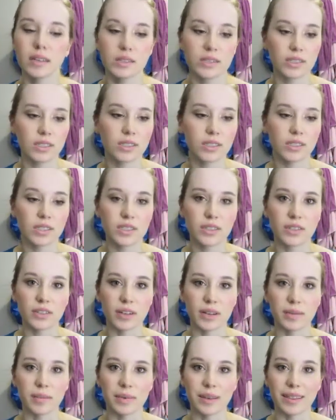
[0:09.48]
Just a
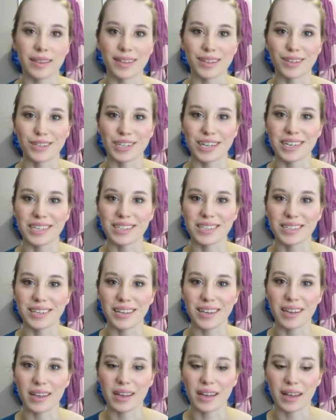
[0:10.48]
trim, nothing
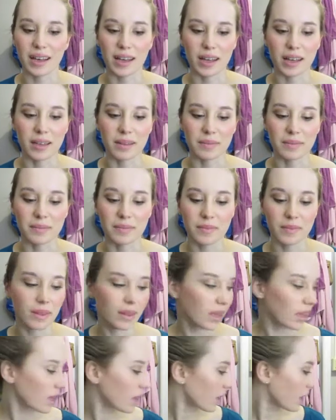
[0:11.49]
drastic.
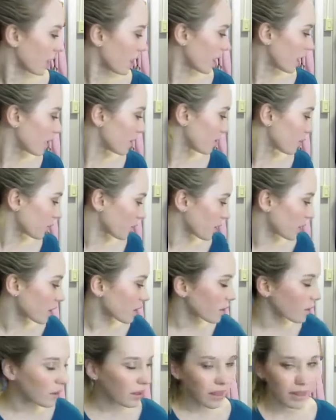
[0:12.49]
And if you want to
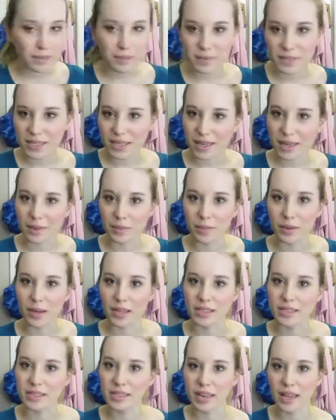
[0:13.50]
know what lipstick I'm
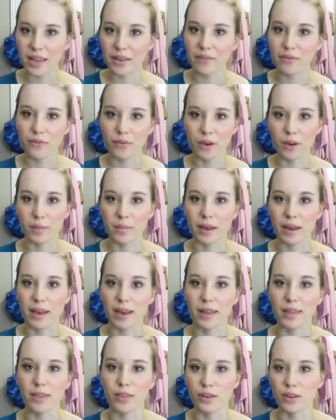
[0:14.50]
wearing today for
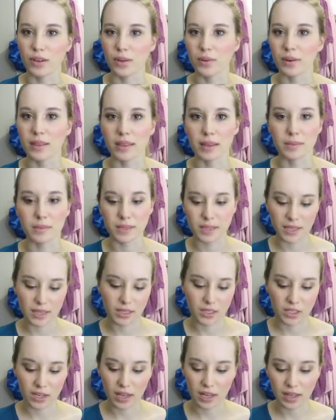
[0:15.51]
my 31
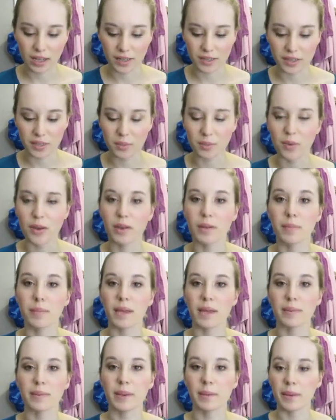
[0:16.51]
lipstick challenge, I'm wearing
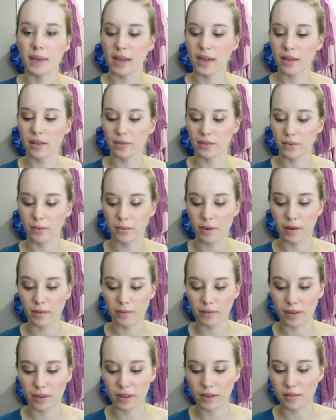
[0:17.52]
Baby Pink from
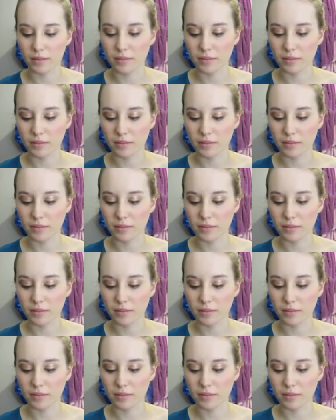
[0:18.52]
Revlon,